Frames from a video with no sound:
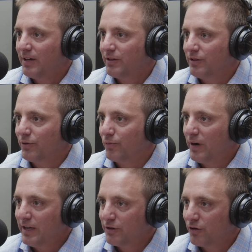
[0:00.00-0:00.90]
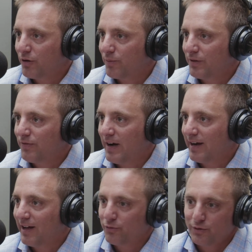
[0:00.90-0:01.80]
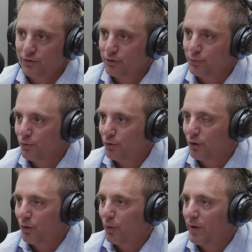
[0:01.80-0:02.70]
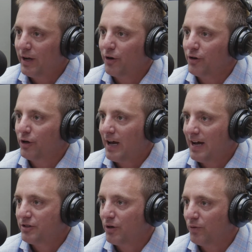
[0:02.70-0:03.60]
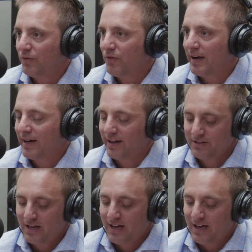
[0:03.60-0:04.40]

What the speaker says: your rate term refinance where you've just moved to a lower rate, or your cash out refinance,